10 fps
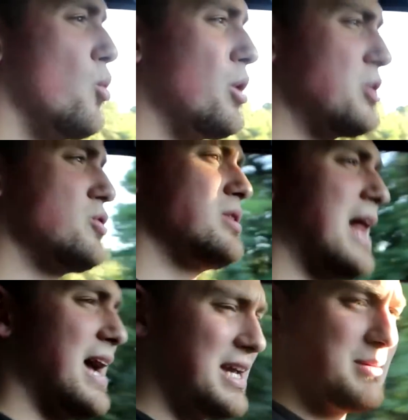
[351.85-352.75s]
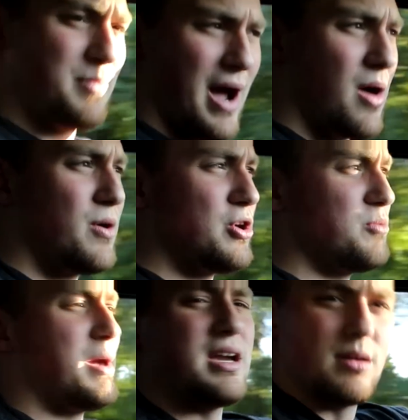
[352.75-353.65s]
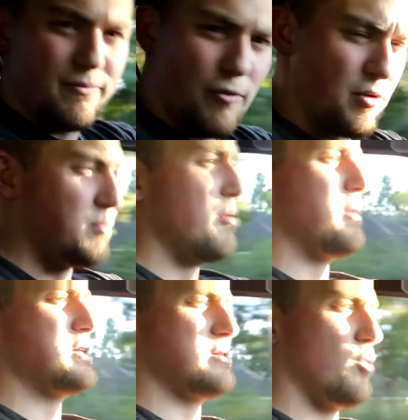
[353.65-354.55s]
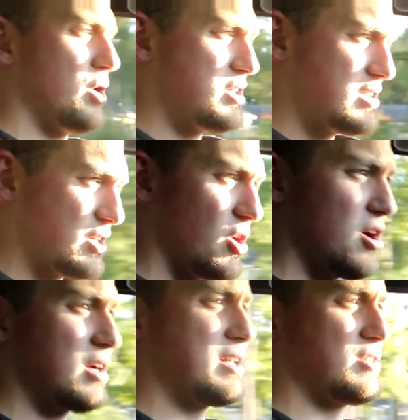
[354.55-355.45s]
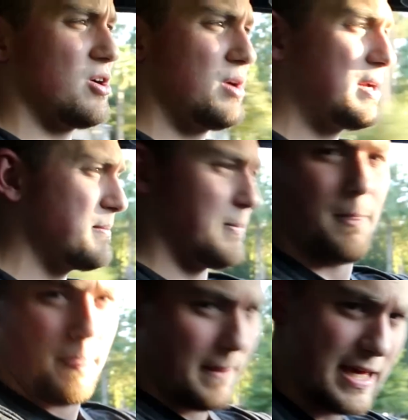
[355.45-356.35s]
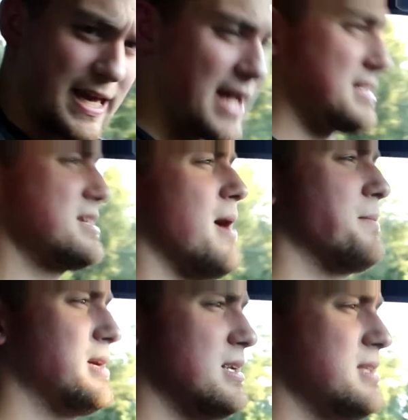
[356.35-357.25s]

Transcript: what you lack in power, you make up for with momentum. Once this car gets going, you can't stop it.